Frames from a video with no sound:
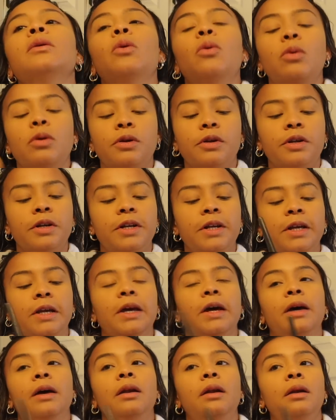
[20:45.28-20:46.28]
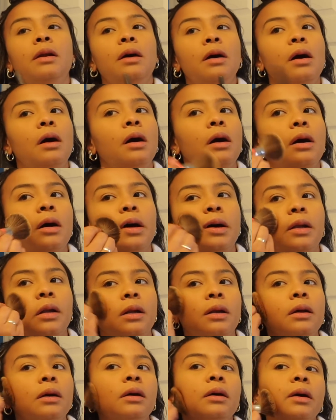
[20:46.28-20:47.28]
ordered it again
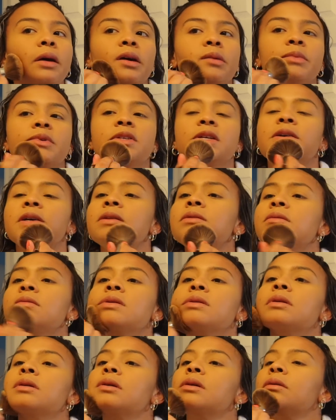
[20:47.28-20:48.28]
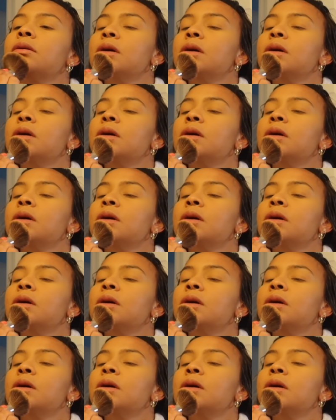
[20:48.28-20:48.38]
on Amazon.